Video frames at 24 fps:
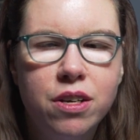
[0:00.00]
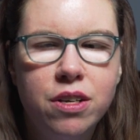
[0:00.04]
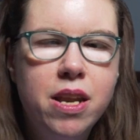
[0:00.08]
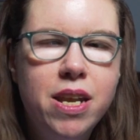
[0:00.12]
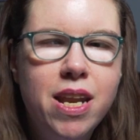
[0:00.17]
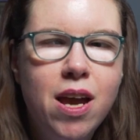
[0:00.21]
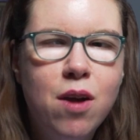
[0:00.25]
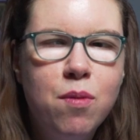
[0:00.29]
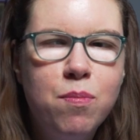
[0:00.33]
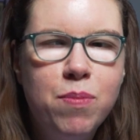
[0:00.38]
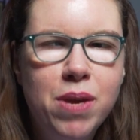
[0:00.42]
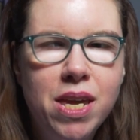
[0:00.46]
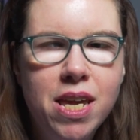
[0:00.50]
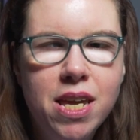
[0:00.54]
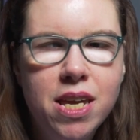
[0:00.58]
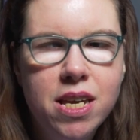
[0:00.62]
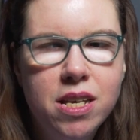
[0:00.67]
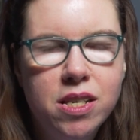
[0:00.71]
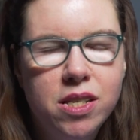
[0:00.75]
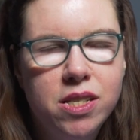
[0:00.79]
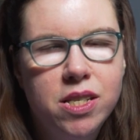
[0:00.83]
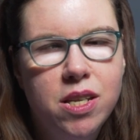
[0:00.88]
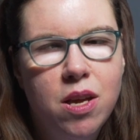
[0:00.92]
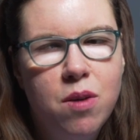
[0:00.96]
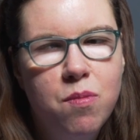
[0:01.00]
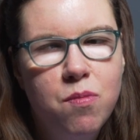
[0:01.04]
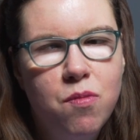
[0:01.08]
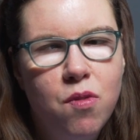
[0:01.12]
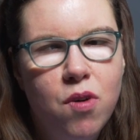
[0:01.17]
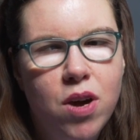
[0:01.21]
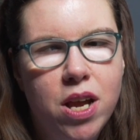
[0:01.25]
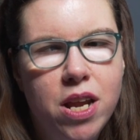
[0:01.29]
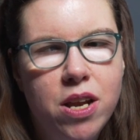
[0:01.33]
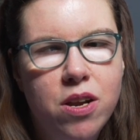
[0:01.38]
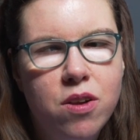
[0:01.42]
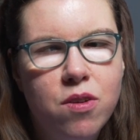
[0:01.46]
Now, being
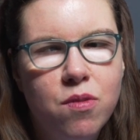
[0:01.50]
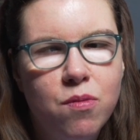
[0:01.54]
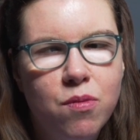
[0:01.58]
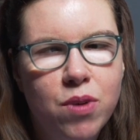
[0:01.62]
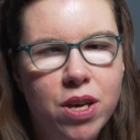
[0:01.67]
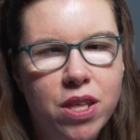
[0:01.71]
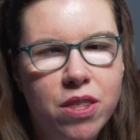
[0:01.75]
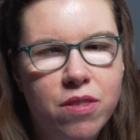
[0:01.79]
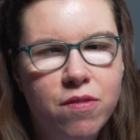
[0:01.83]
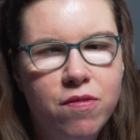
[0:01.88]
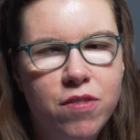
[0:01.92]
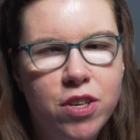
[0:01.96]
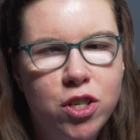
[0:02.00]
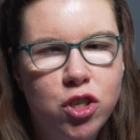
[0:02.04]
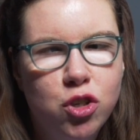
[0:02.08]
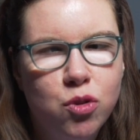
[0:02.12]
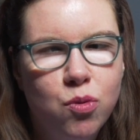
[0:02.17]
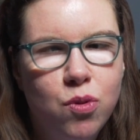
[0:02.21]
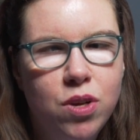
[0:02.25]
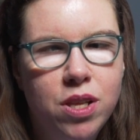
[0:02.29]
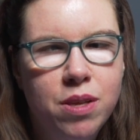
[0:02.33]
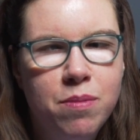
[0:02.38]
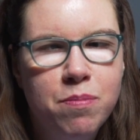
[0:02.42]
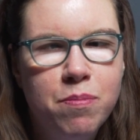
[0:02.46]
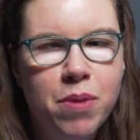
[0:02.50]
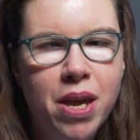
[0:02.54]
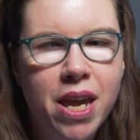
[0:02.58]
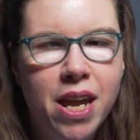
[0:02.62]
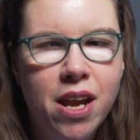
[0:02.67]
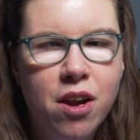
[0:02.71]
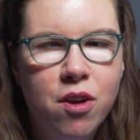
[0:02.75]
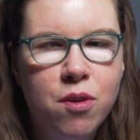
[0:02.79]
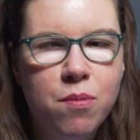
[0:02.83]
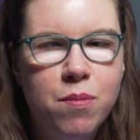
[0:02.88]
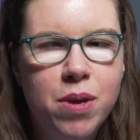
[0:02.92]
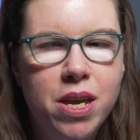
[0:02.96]
someone with visual
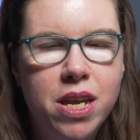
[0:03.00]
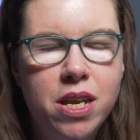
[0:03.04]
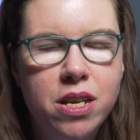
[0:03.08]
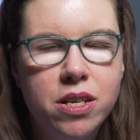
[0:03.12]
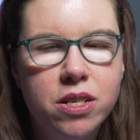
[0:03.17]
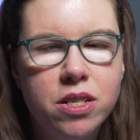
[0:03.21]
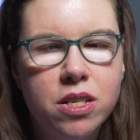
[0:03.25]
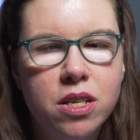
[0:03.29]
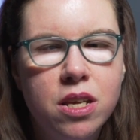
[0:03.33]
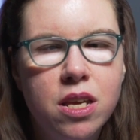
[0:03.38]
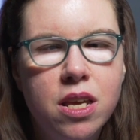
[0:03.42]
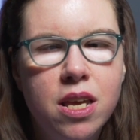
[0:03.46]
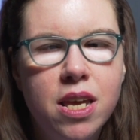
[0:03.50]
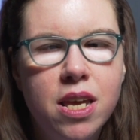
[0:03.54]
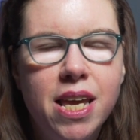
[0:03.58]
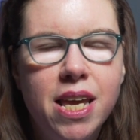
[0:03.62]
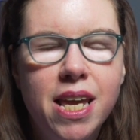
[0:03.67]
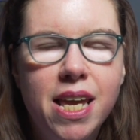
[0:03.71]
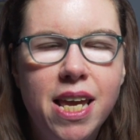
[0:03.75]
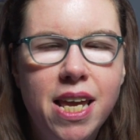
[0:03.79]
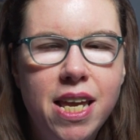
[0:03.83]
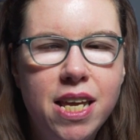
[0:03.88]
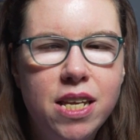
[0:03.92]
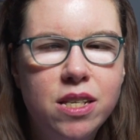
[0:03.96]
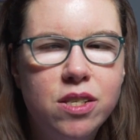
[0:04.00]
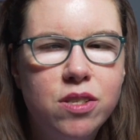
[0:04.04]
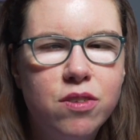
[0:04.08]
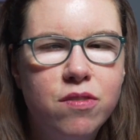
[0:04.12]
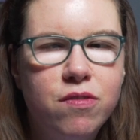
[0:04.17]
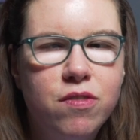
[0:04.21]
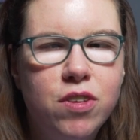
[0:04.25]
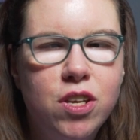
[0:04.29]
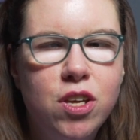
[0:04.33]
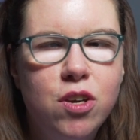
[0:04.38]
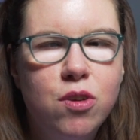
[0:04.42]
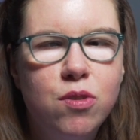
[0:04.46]
impairment, ease
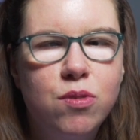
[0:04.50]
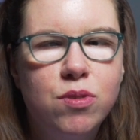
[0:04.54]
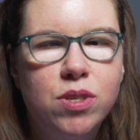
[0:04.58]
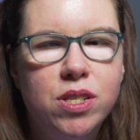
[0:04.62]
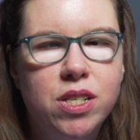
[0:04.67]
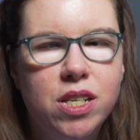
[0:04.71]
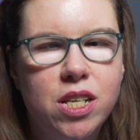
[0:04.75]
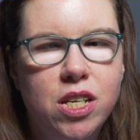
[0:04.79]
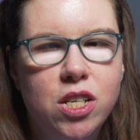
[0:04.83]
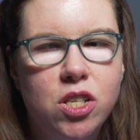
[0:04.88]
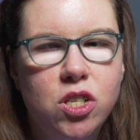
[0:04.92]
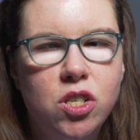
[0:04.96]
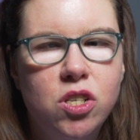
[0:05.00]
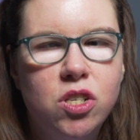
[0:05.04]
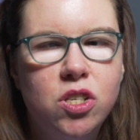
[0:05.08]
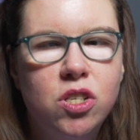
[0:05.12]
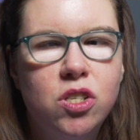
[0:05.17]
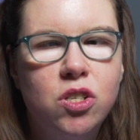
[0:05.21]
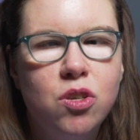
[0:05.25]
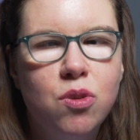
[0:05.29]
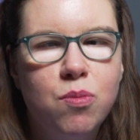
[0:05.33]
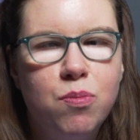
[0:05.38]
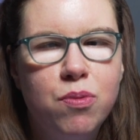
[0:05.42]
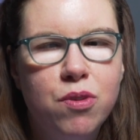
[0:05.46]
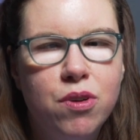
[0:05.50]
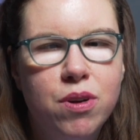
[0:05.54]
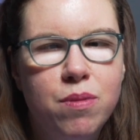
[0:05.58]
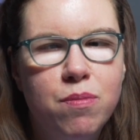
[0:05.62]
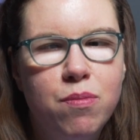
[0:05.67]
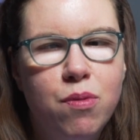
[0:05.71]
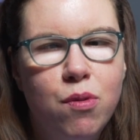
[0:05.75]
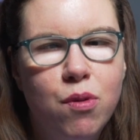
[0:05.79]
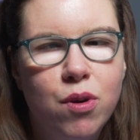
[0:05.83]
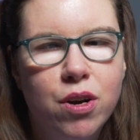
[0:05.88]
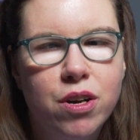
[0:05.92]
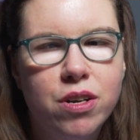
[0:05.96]
of use is super
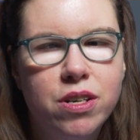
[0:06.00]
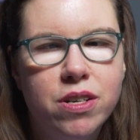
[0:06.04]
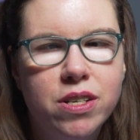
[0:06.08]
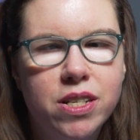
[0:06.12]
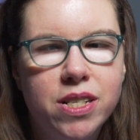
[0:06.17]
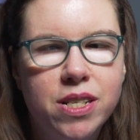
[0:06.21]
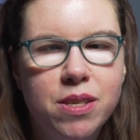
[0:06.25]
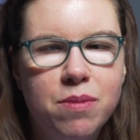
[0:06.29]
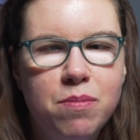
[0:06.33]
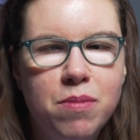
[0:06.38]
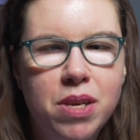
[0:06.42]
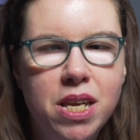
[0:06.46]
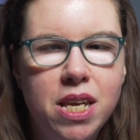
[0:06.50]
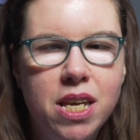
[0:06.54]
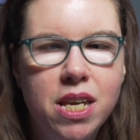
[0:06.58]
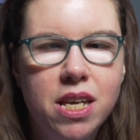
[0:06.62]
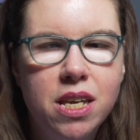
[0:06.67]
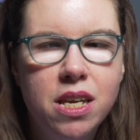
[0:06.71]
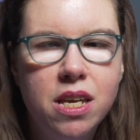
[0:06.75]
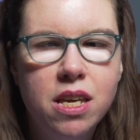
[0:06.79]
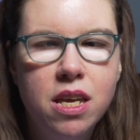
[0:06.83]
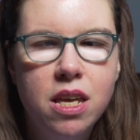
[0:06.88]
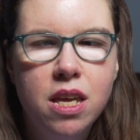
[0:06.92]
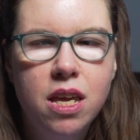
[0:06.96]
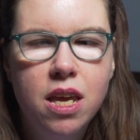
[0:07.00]
important to me.